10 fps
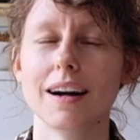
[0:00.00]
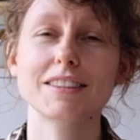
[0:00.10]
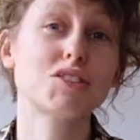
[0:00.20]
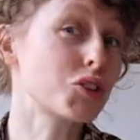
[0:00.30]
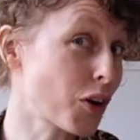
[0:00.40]
I
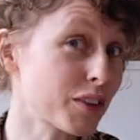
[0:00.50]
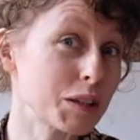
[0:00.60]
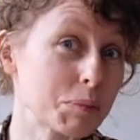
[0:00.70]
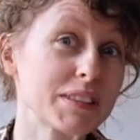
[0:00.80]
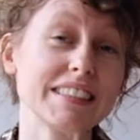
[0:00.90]

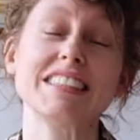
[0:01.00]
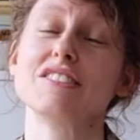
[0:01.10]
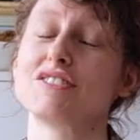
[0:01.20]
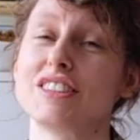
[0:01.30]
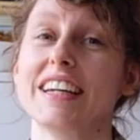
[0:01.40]
strongly
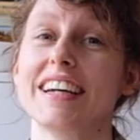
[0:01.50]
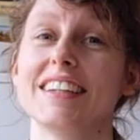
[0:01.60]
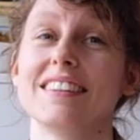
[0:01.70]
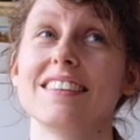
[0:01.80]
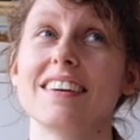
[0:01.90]
believe
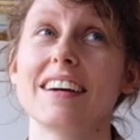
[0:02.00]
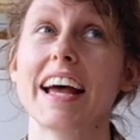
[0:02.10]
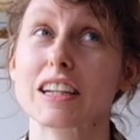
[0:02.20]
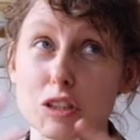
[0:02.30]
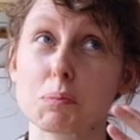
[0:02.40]
that
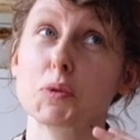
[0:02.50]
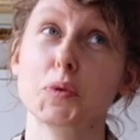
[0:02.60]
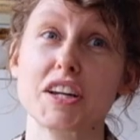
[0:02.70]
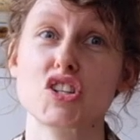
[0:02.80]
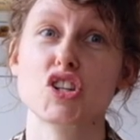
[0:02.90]

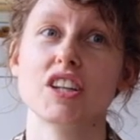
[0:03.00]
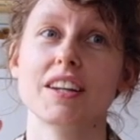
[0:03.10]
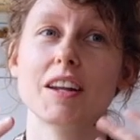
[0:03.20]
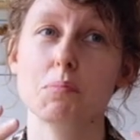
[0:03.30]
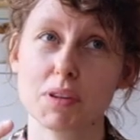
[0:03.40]

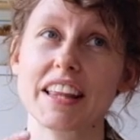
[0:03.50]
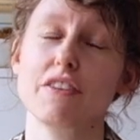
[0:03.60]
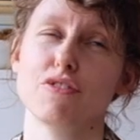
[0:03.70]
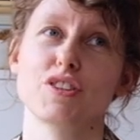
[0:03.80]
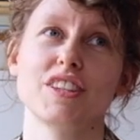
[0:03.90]
exploration and
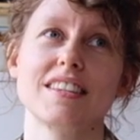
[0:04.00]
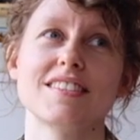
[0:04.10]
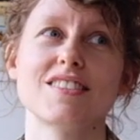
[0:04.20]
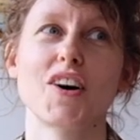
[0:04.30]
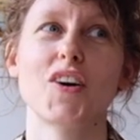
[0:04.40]

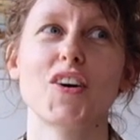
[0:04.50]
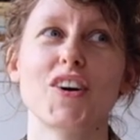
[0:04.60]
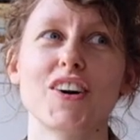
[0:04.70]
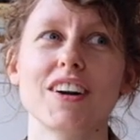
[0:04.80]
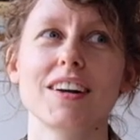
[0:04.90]
playfulness
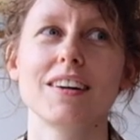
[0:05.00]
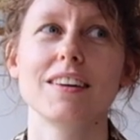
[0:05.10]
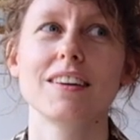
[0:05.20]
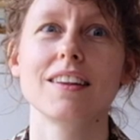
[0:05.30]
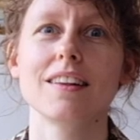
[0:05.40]
are
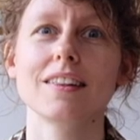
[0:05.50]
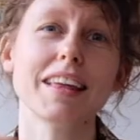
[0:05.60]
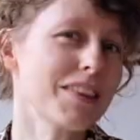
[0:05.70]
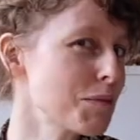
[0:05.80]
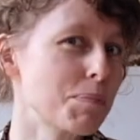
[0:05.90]

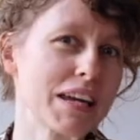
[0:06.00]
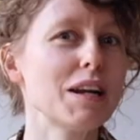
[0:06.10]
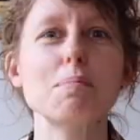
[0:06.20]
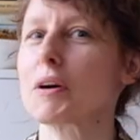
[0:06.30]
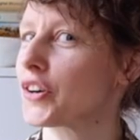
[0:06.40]
like the
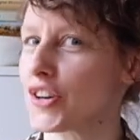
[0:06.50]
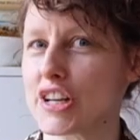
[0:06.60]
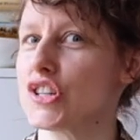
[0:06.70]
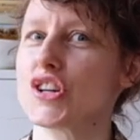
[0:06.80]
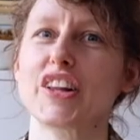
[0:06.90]
peanut butter
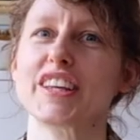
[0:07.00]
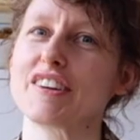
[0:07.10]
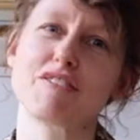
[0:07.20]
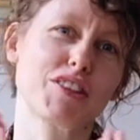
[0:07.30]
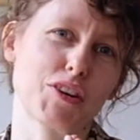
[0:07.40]
and
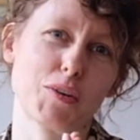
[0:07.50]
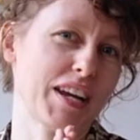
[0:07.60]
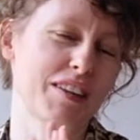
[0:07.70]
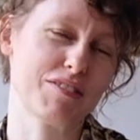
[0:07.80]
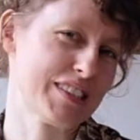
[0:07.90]
jelly of the
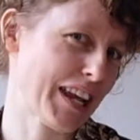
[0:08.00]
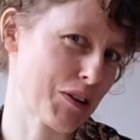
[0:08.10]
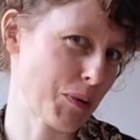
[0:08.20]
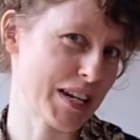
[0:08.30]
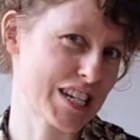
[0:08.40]
creative
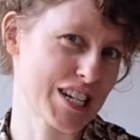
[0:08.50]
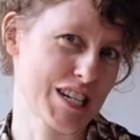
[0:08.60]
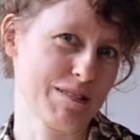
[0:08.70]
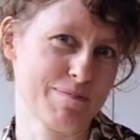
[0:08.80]
sandwich.